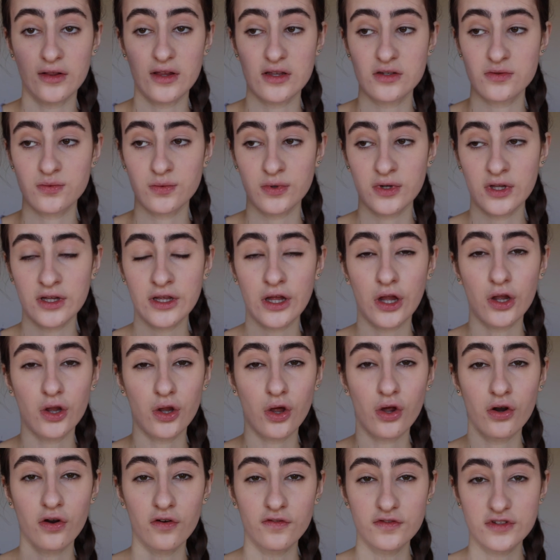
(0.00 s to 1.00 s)
There's really a
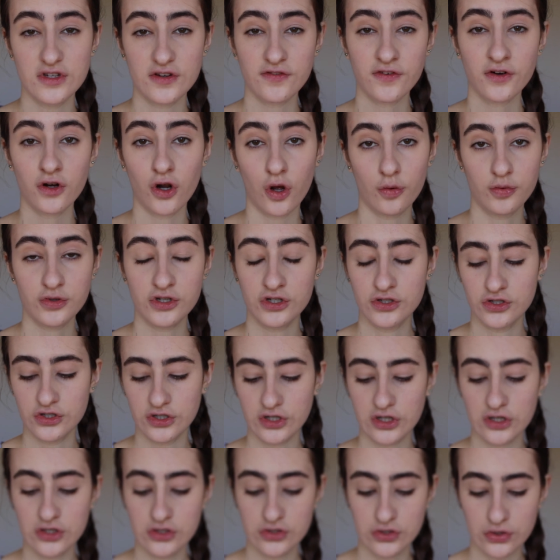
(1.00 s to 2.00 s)
lot of different options
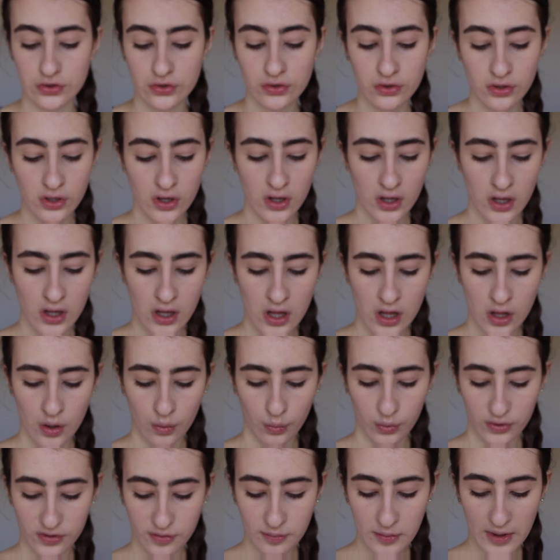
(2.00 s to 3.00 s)
you can do
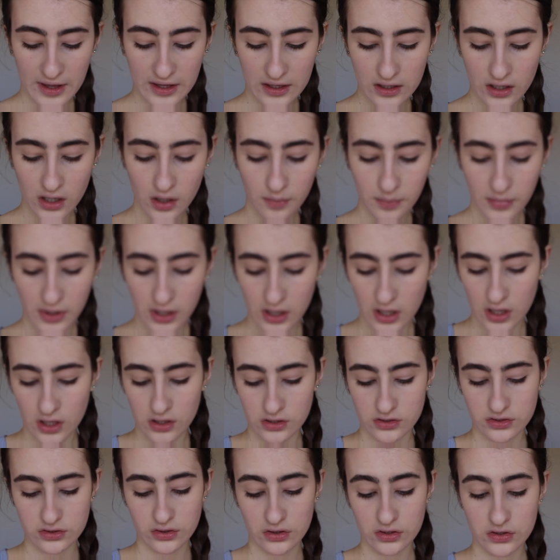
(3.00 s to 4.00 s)
with makeup,
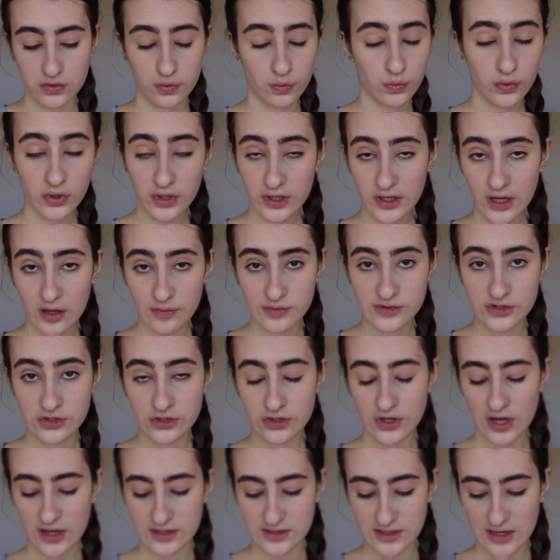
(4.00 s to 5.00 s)
so it's really up to
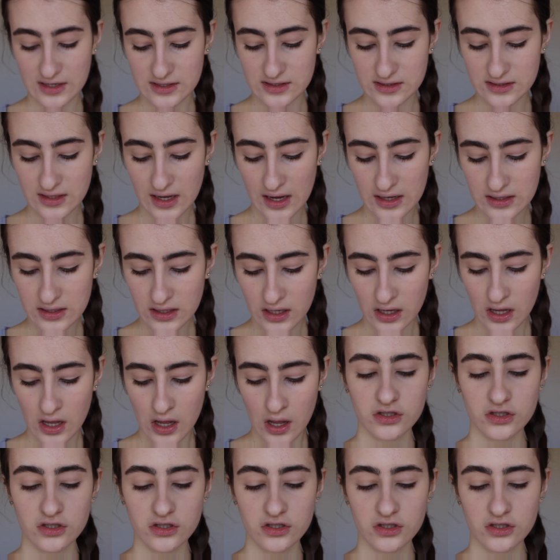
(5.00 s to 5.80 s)
you, as I said.